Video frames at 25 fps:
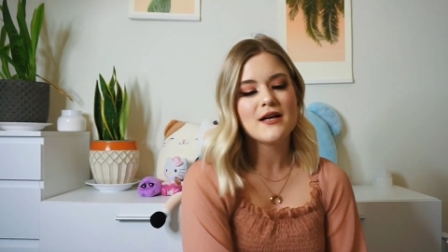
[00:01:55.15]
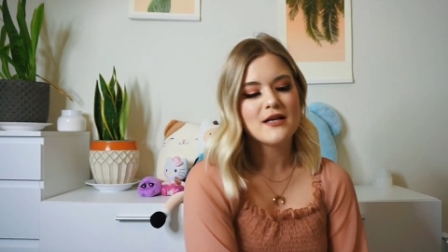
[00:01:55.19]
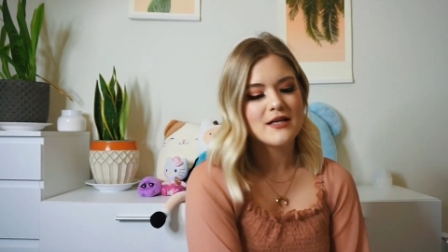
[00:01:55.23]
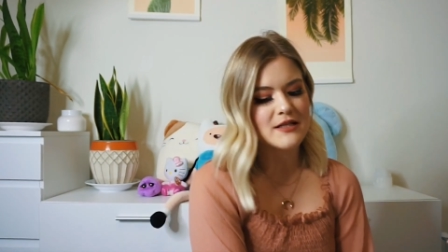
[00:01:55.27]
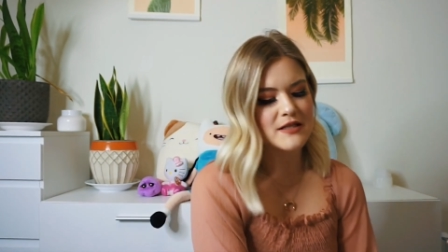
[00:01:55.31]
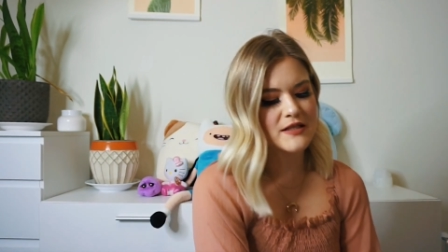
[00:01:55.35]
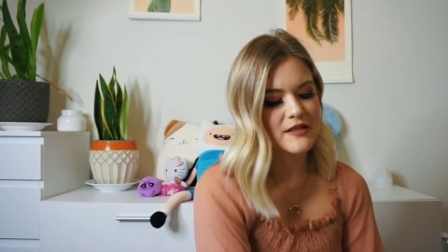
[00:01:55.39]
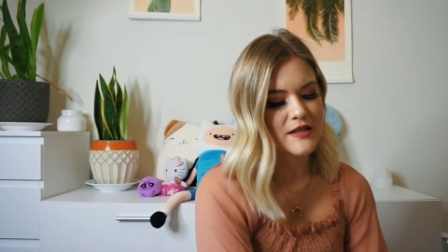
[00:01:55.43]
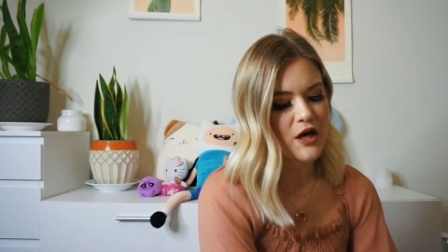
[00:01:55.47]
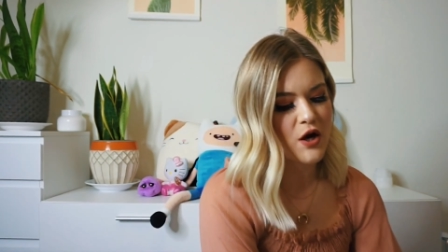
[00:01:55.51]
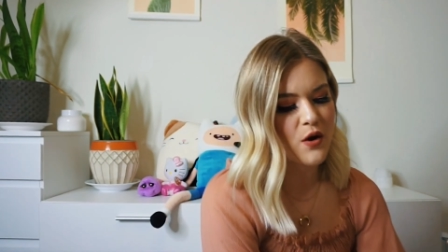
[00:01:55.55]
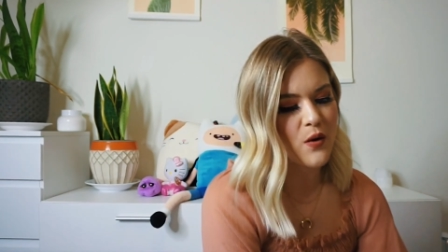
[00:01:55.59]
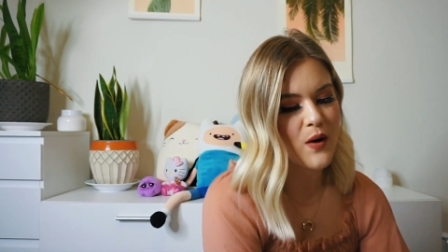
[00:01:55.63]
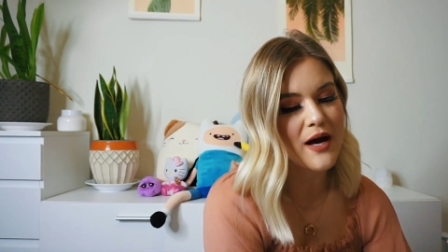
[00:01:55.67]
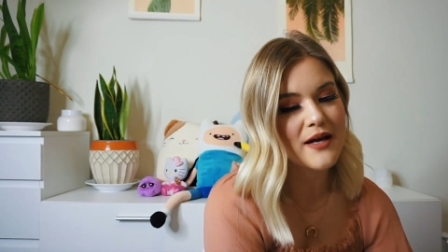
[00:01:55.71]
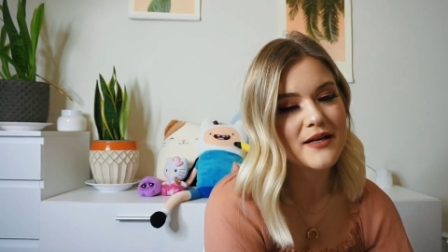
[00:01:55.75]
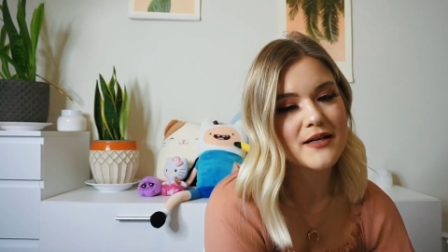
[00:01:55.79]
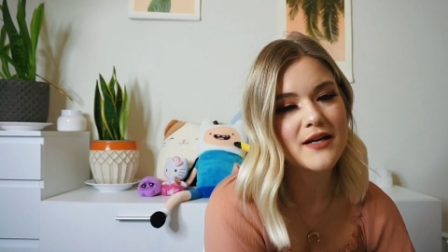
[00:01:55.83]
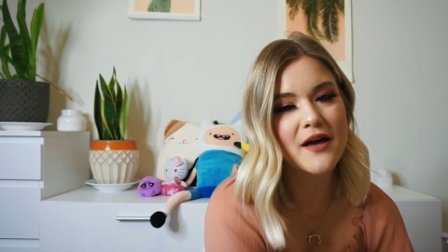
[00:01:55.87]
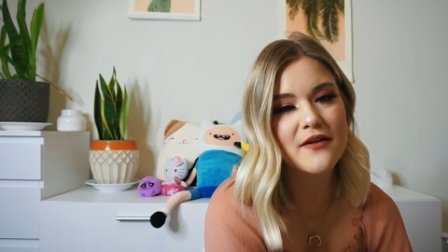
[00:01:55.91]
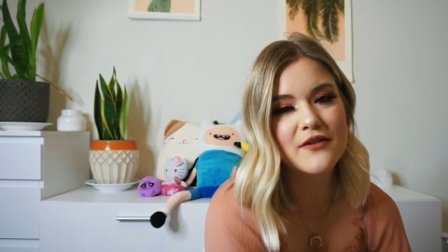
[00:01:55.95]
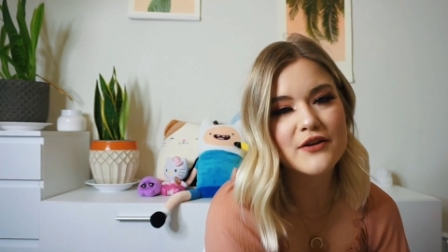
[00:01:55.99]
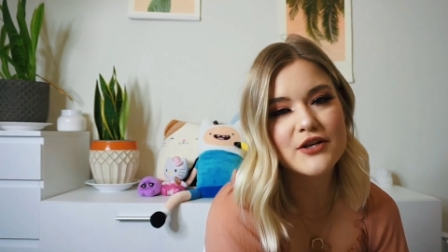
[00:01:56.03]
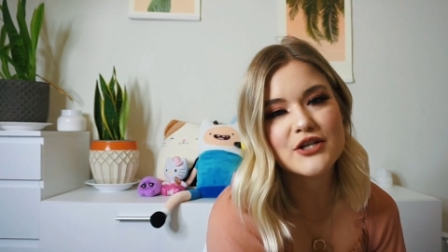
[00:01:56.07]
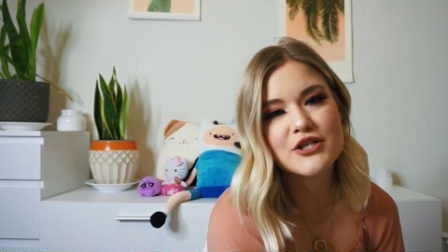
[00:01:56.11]
So
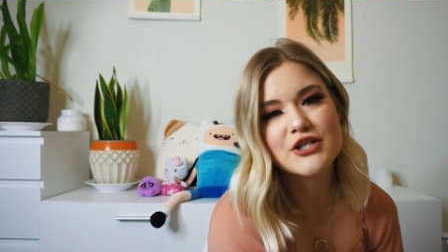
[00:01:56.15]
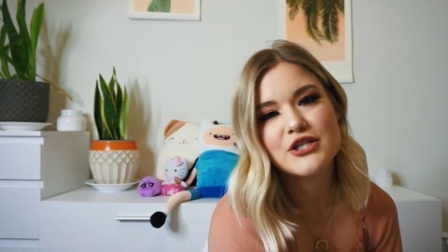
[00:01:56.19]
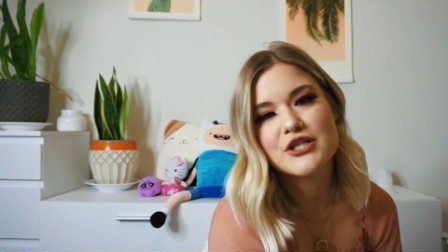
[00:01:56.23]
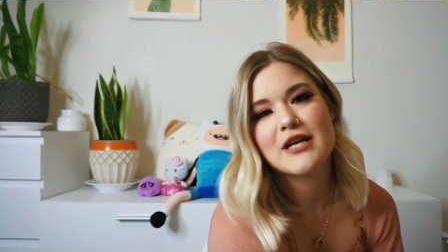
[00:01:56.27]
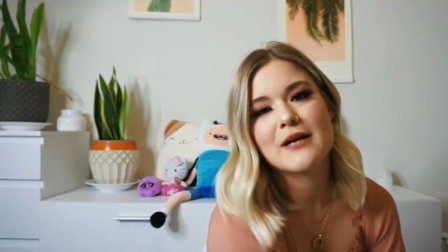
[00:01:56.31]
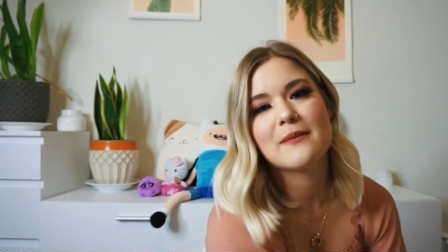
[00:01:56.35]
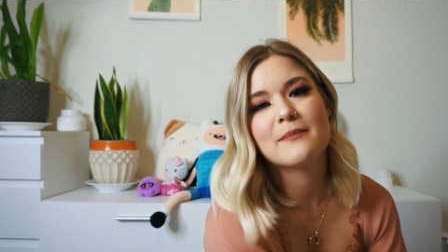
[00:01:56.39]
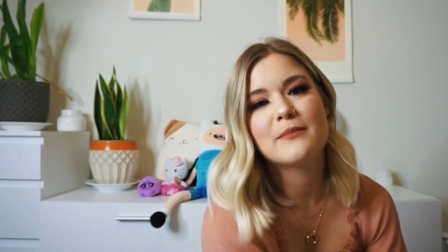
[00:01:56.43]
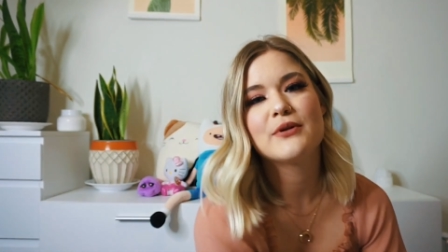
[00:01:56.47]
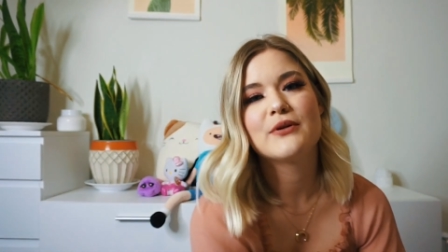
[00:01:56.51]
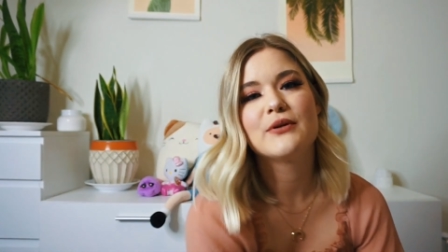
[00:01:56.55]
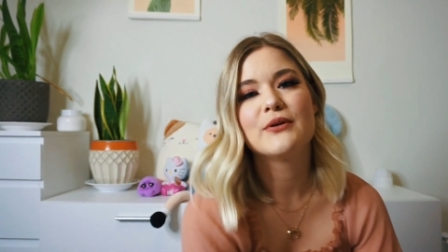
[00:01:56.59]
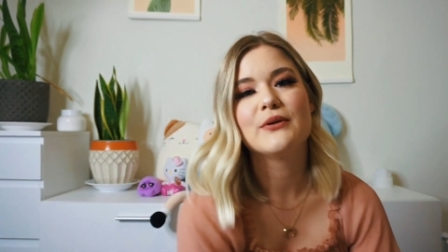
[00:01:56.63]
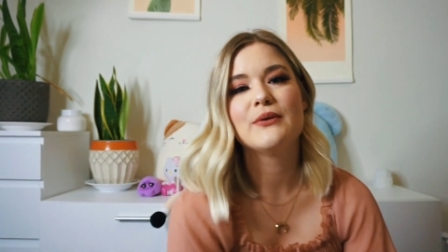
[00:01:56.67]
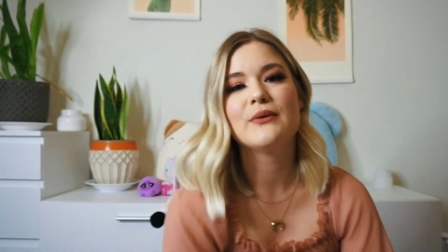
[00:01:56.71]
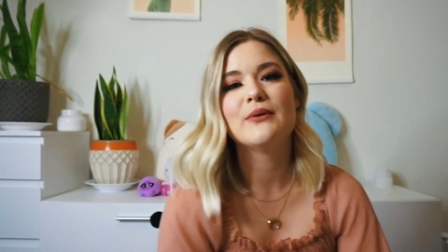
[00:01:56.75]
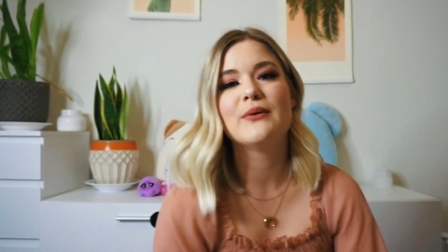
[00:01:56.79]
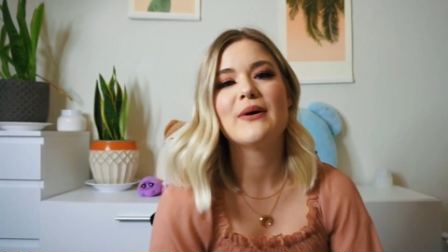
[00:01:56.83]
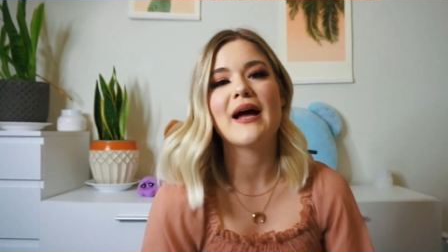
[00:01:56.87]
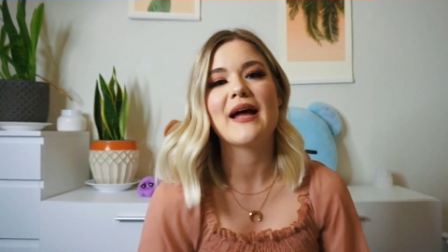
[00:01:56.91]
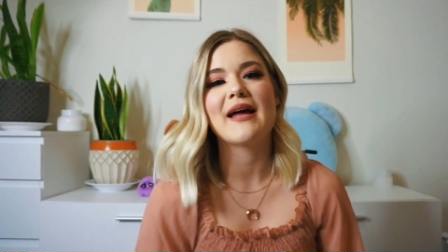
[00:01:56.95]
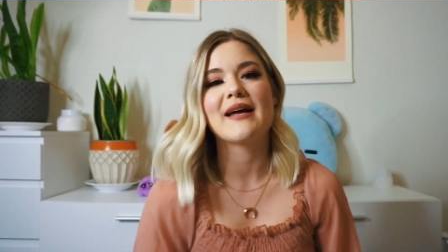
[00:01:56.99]
another shampoo